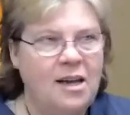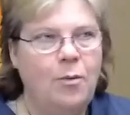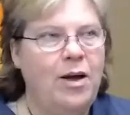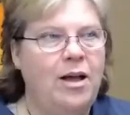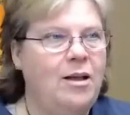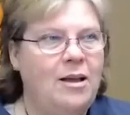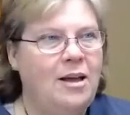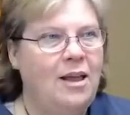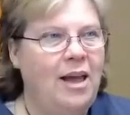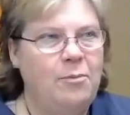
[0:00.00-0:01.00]
Well,
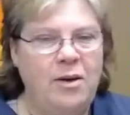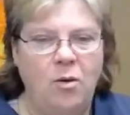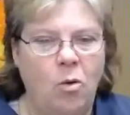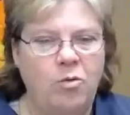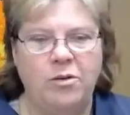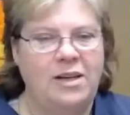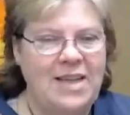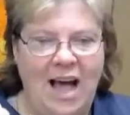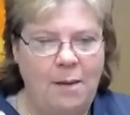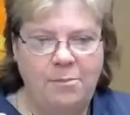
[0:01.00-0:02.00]
it'd be over the
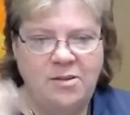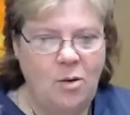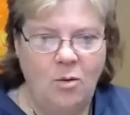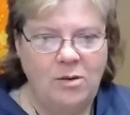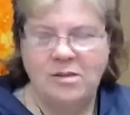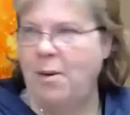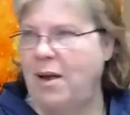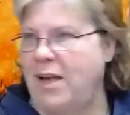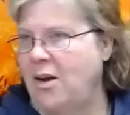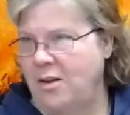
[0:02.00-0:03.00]
top. So it's
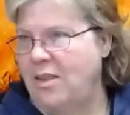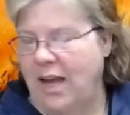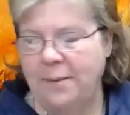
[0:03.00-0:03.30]
probably a good thing.